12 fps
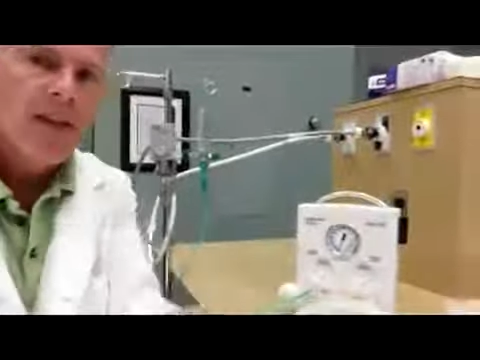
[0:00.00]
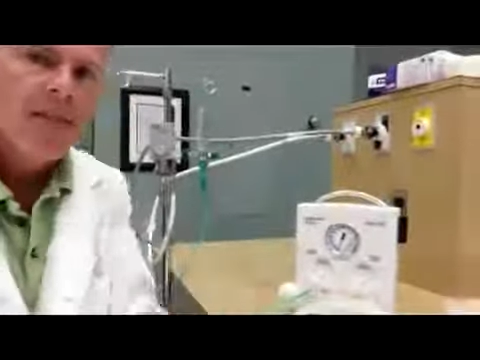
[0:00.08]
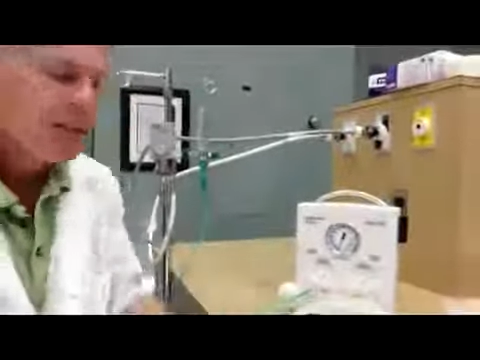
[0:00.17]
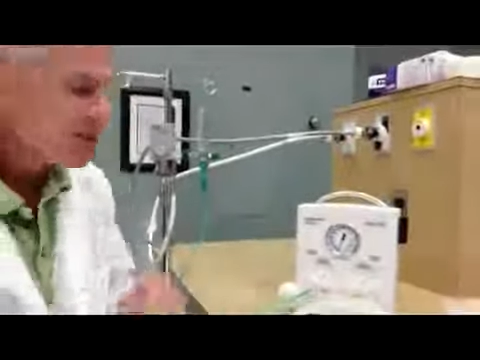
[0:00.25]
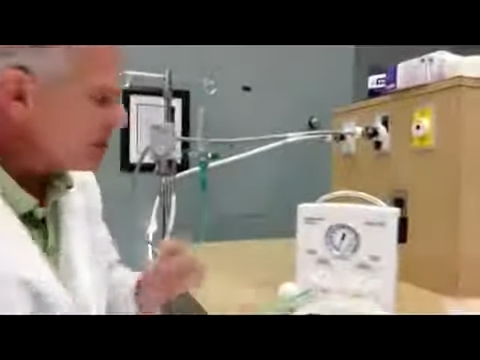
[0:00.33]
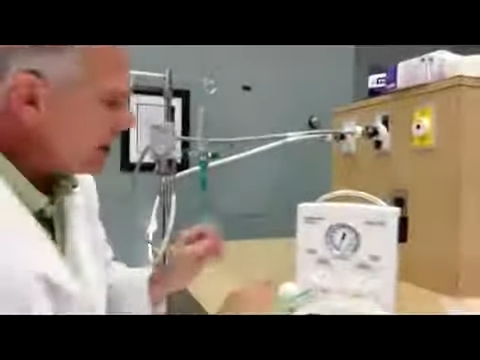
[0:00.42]

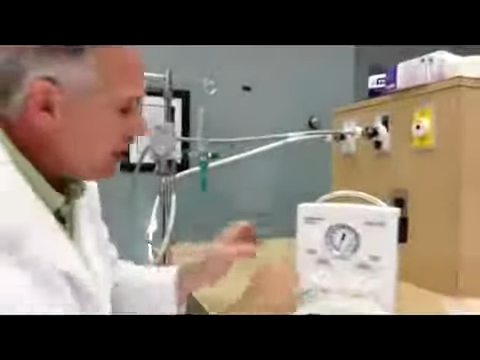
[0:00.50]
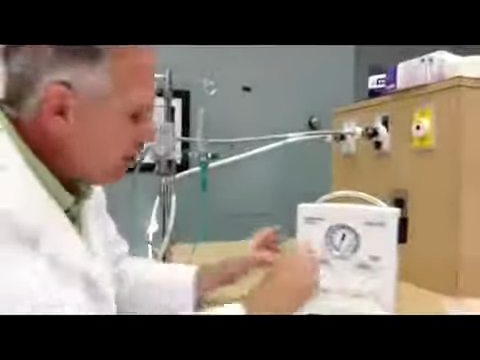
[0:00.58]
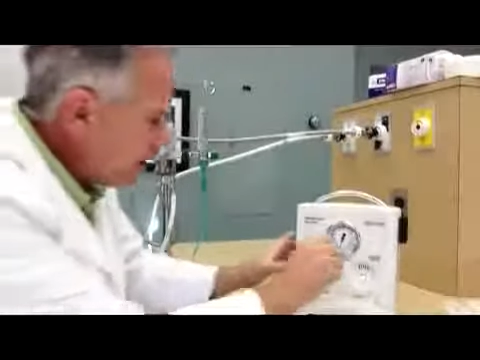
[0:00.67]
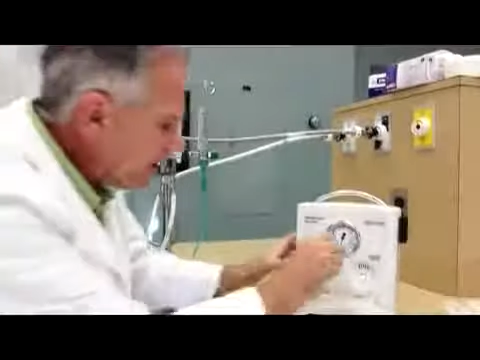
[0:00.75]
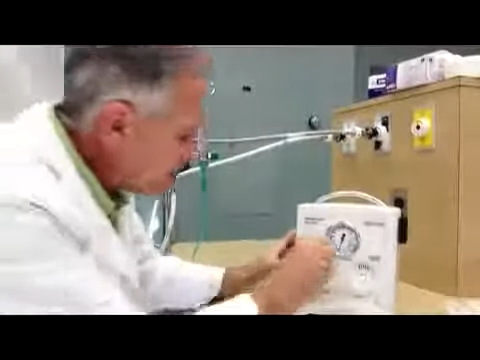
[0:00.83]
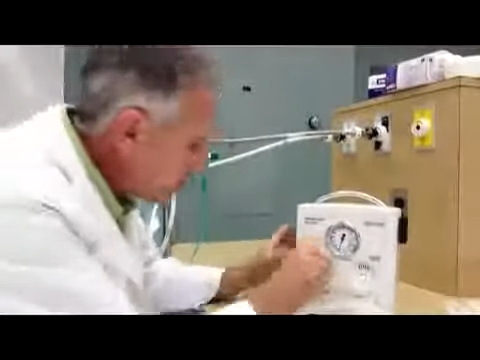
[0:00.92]
first thing I
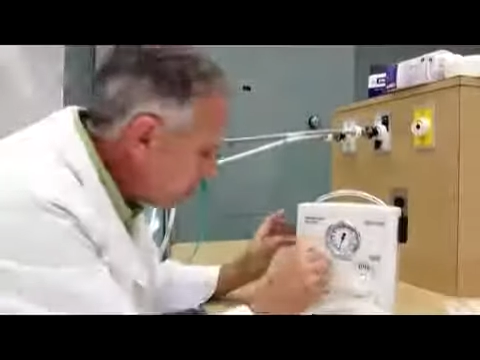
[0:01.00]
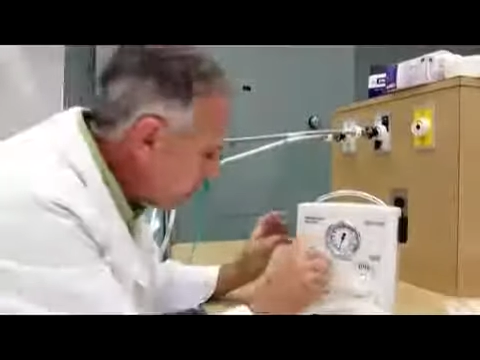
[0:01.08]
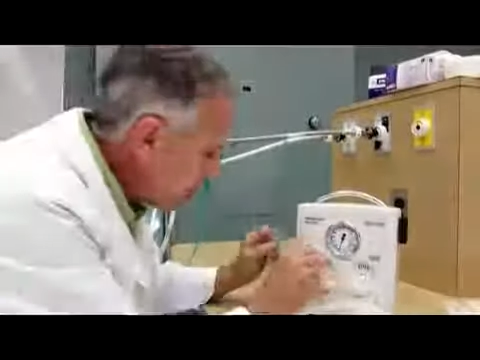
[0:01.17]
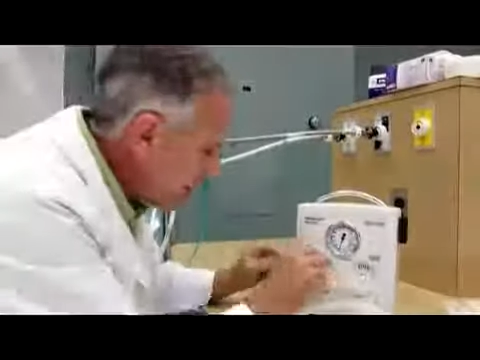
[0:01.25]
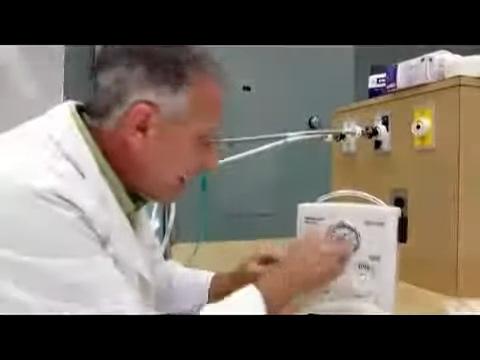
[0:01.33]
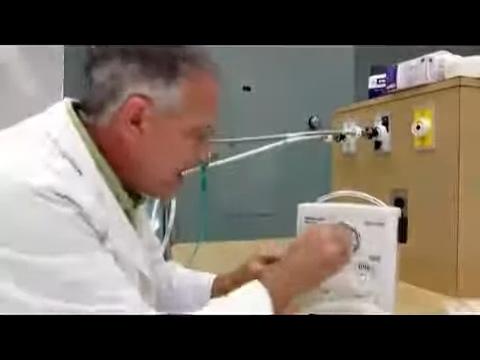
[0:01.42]
want to do
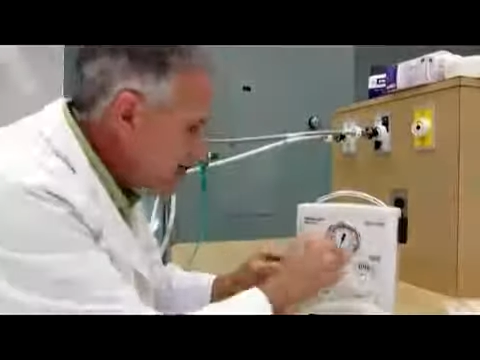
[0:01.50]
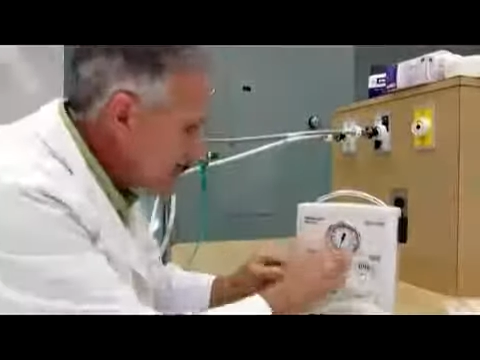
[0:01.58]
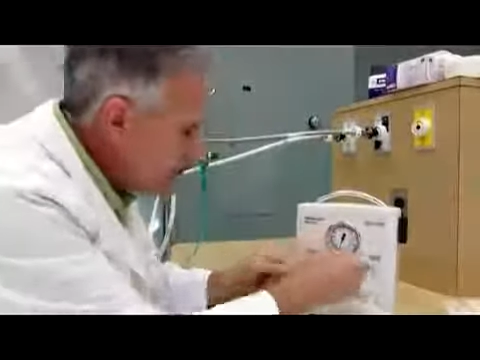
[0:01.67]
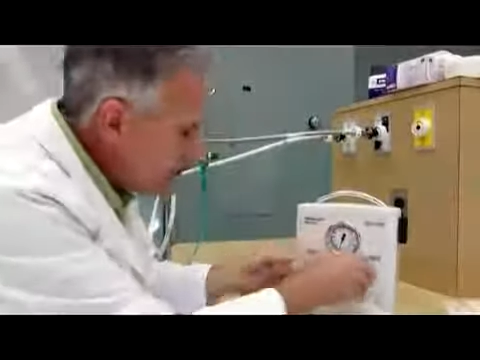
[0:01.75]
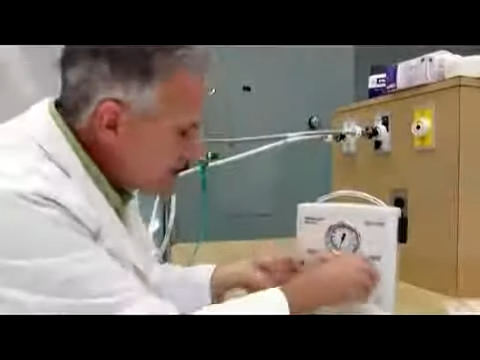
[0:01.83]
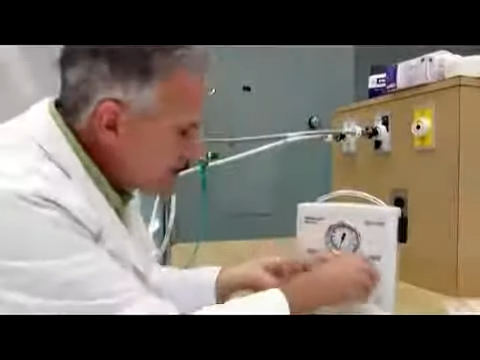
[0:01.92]
is I
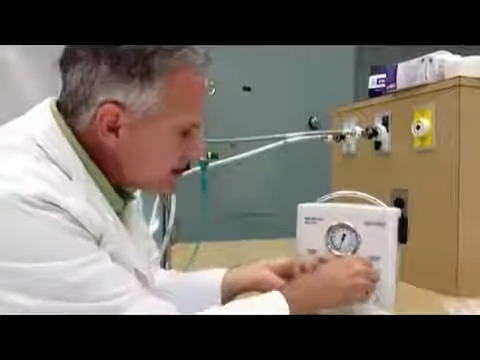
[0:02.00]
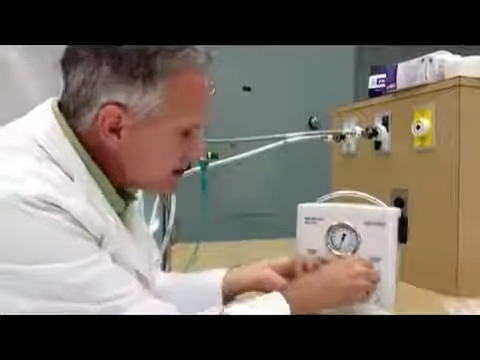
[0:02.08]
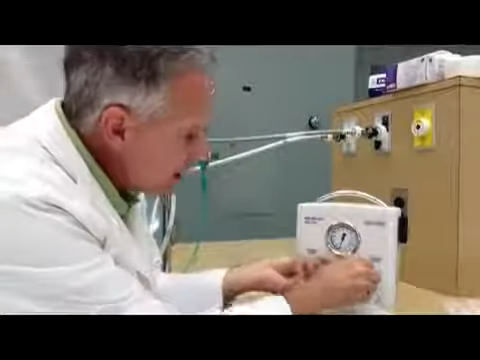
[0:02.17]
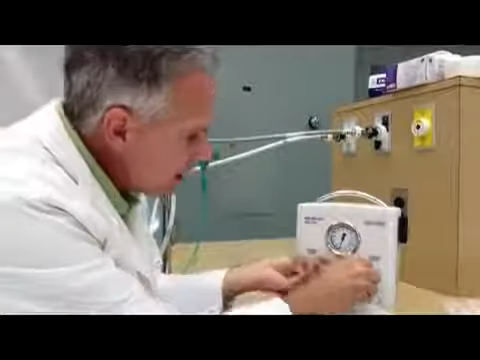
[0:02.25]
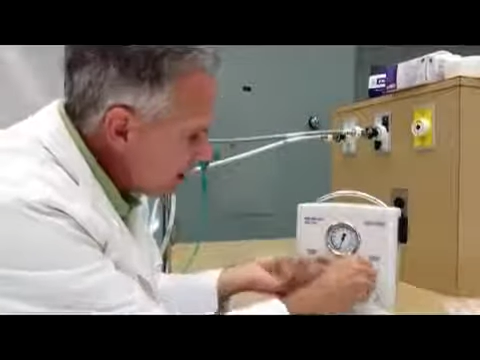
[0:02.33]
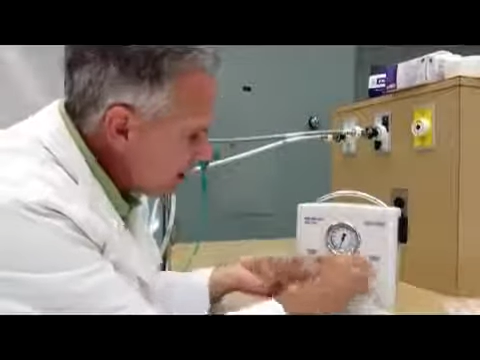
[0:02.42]
want to
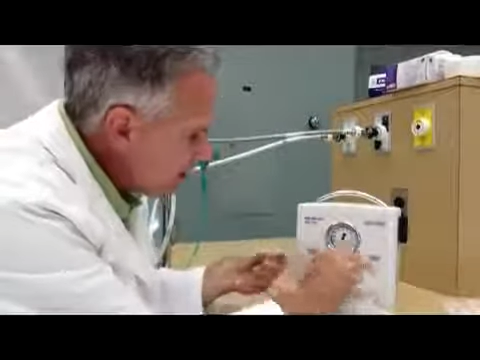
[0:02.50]
set